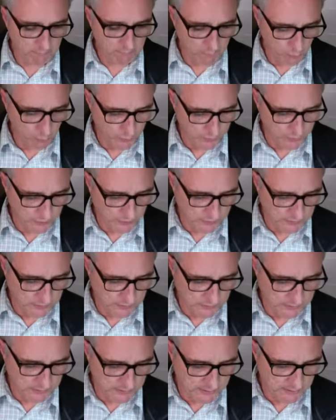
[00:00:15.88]
which
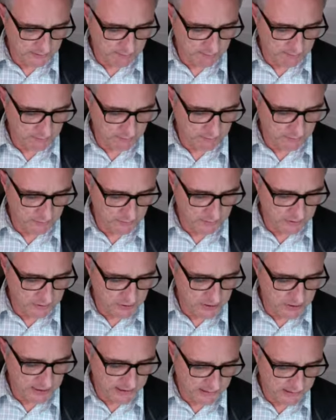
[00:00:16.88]
is the
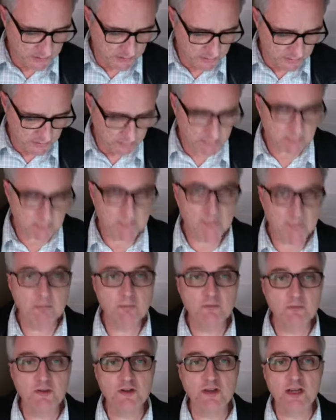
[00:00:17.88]
second
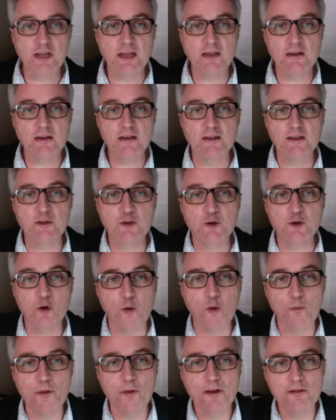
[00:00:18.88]

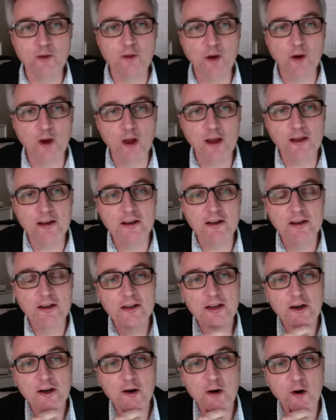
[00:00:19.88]
instalment, if you like,
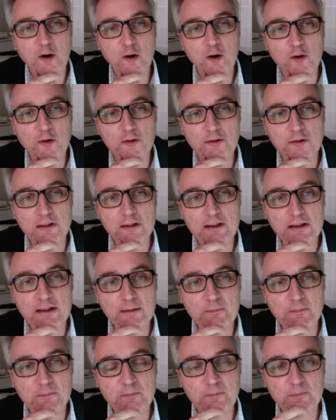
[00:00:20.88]

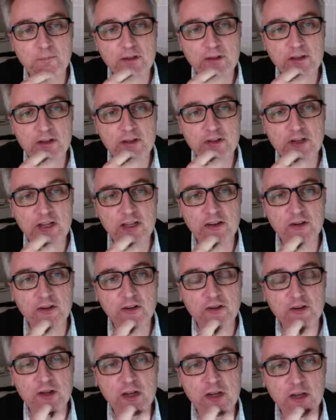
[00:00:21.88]
on seller
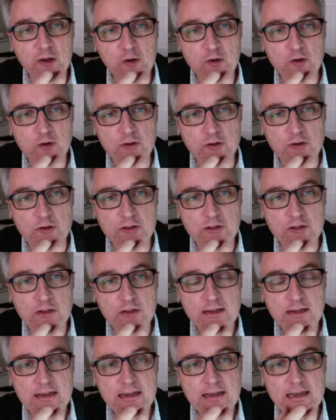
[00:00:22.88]
disclosures.
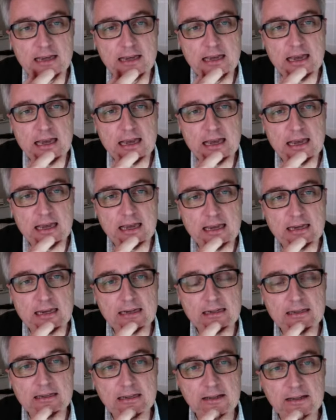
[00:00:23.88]

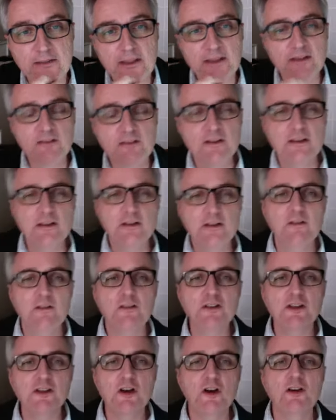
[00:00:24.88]
And
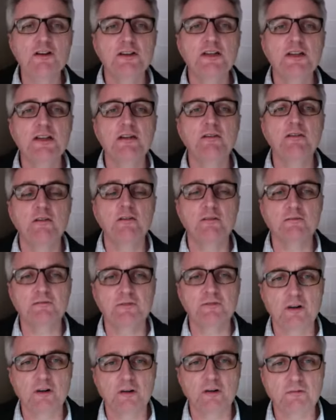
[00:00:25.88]
this idea
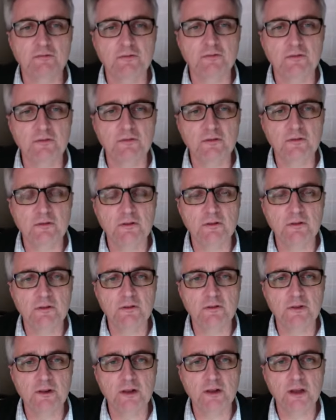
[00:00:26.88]
of
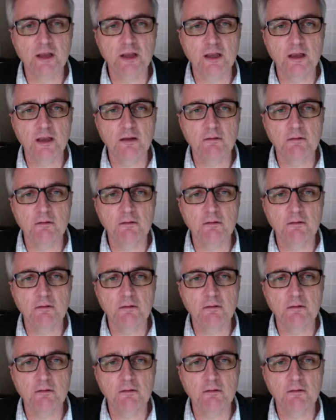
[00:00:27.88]
the